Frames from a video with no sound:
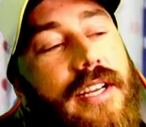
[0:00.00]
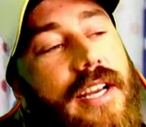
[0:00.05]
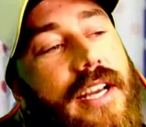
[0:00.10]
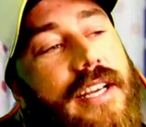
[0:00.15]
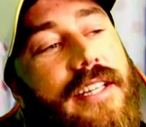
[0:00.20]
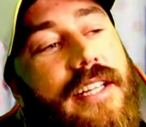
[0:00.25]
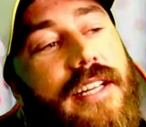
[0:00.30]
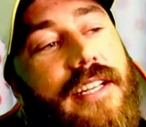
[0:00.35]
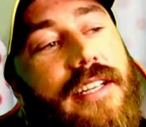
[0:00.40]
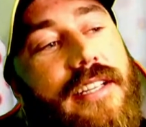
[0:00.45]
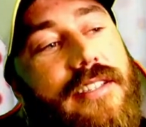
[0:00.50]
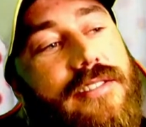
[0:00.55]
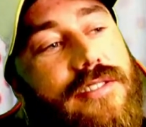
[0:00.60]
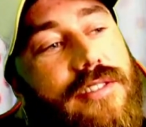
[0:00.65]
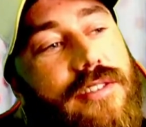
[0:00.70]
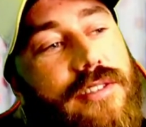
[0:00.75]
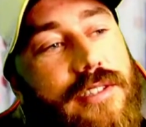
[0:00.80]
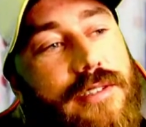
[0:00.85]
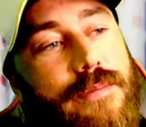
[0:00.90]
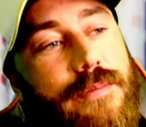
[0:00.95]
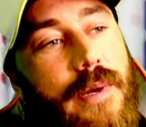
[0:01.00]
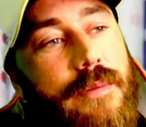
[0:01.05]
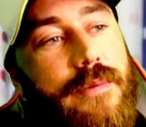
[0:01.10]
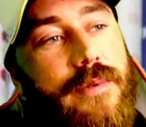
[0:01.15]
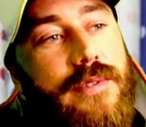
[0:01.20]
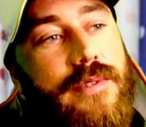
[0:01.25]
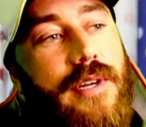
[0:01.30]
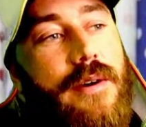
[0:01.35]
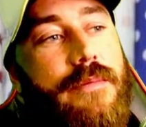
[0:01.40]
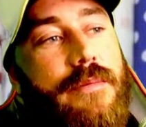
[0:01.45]
And then as soon as people
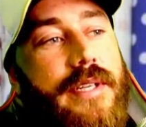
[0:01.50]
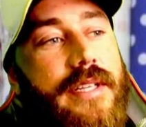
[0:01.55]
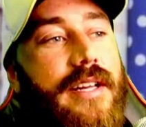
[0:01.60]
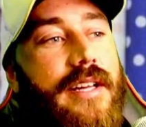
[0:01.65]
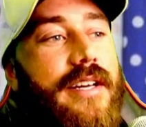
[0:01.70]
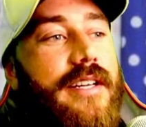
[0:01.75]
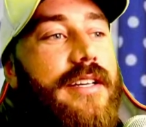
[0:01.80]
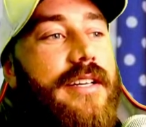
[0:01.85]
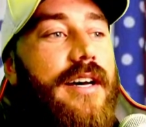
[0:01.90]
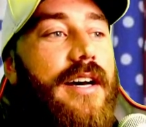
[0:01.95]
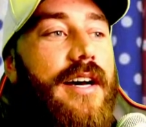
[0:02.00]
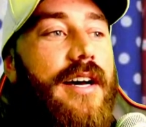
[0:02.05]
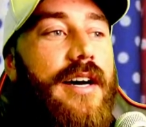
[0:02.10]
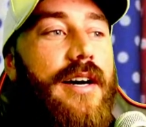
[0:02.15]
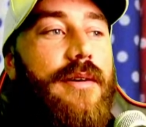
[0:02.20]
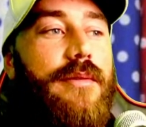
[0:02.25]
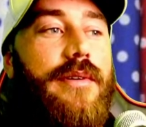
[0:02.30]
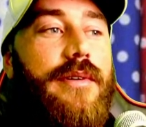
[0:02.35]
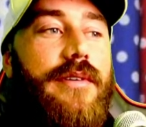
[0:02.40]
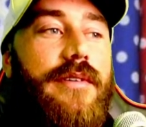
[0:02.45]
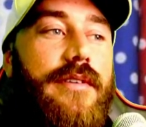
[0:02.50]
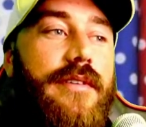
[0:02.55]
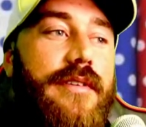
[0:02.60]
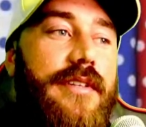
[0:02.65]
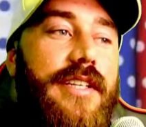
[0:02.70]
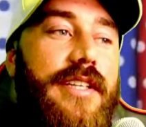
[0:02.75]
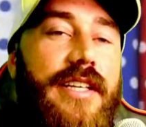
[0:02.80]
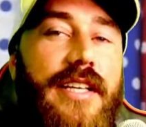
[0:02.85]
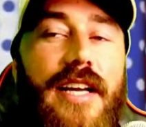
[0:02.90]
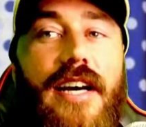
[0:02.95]
told me like, oh well,
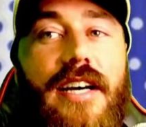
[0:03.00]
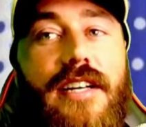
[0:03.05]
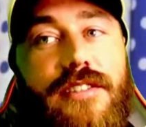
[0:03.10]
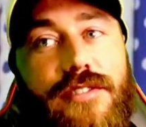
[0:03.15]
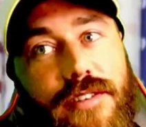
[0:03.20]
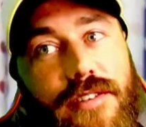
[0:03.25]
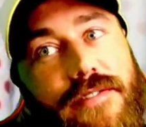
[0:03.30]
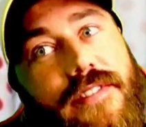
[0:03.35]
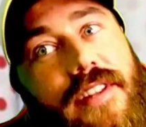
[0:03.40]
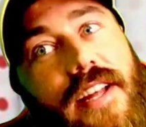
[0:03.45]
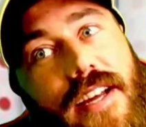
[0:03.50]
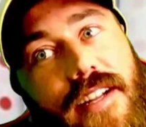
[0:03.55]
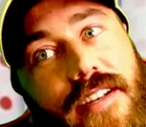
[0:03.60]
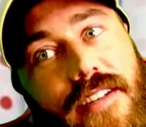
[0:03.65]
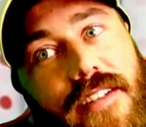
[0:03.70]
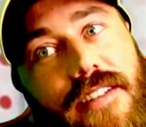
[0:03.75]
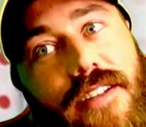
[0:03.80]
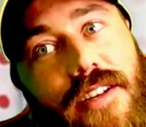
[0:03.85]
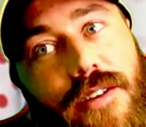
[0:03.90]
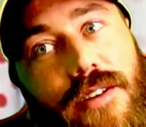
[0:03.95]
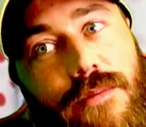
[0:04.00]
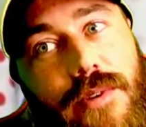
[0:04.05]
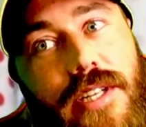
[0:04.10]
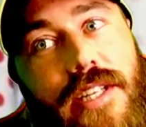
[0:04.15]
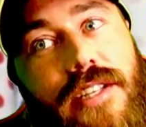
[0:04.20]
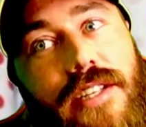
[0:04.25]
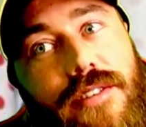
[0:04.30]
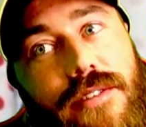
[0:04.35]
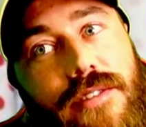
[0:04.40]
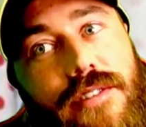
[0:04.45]
you can't drift that. Like, what are you
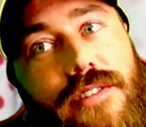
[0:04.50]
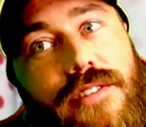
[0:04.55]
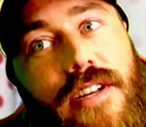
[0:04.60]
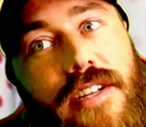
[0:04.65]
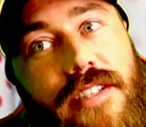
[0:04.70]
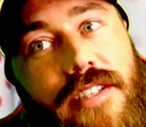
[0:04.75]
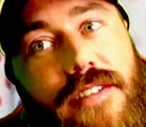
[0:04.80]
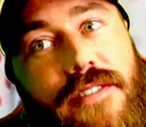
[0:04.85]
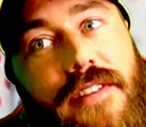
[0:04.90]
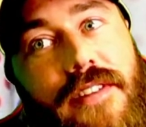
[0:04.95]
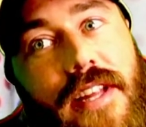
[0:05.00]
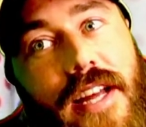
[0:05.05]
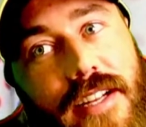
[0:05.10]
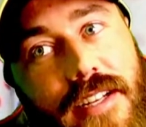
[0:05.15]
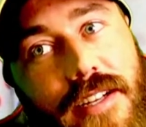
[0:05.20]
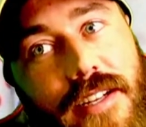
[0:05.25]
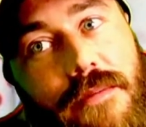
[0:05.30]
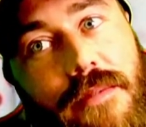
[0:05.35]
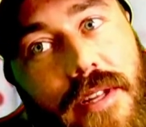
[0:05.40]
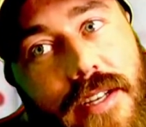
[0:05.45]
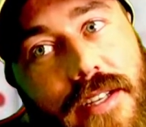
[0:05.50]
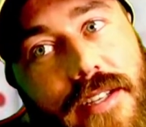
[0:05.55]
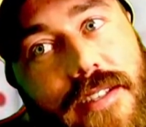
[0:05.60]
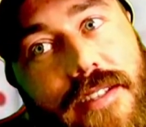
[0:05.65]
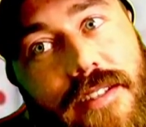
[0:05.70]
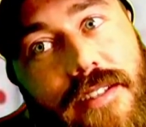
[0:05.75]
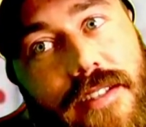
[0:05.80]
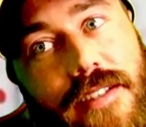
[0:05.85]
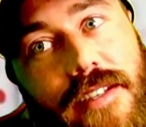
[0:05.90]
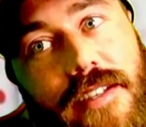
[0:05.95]
doing trying to drift that? And I'm like,
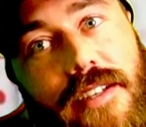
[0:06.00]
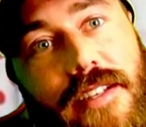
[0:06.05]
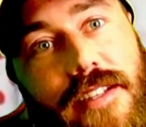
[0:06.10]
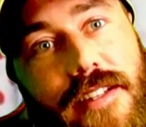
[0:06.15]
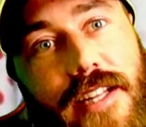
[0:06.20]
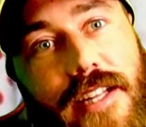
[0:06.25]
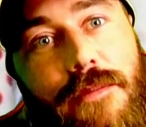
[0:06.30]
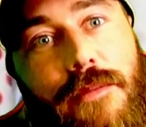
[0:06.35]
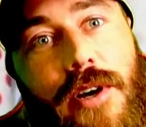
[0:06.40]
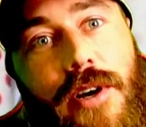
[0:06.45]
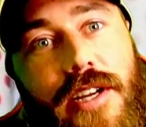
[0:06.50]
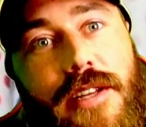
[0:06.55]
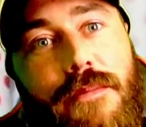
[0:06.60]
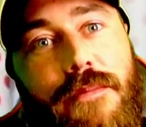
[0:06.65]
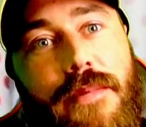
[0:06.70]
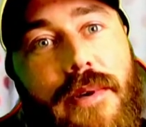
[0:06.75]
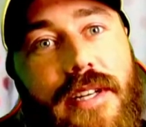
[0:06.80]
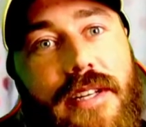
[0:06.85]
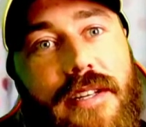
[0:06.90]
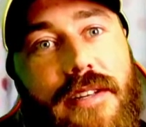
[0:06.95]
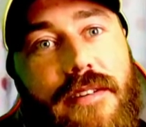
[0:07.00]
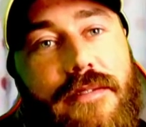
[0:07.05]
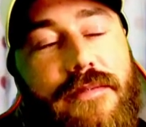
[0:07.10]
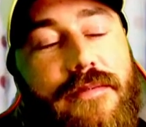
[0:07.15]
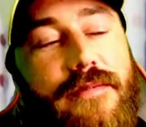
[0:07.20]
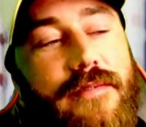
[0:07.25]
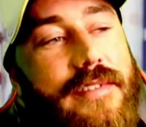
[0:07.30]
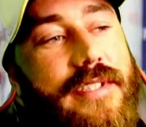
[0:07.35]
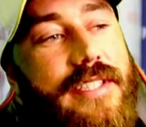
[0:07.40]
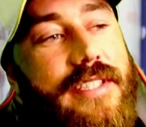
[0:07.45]
then my competitive
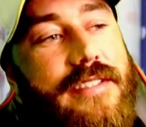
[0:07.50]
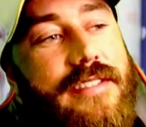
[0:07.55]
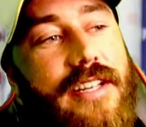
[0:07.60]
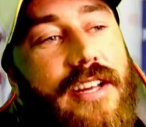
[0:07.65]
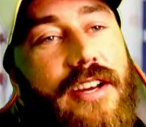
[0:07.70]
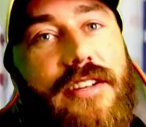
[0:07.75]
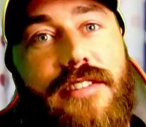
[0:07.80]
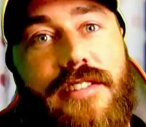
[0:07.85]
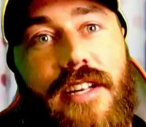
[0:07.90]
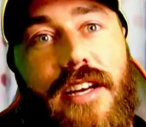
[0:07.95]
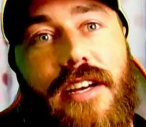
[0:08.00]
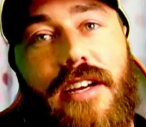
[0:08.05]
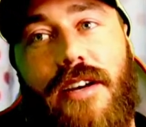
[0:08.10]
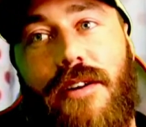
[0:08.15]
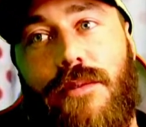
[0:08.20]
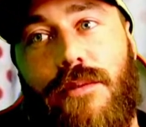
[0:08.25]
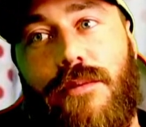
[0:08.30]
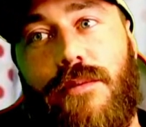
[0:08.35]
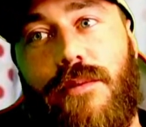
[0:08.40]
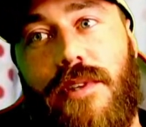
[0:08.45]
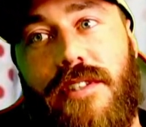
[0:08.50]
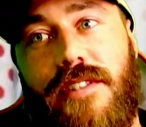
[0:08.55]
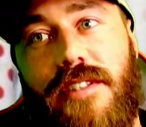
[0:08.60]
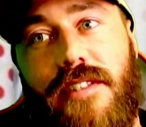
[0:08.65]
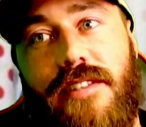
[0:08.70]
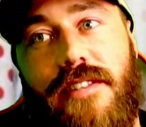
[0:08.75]
goes like, oh, well, watch this.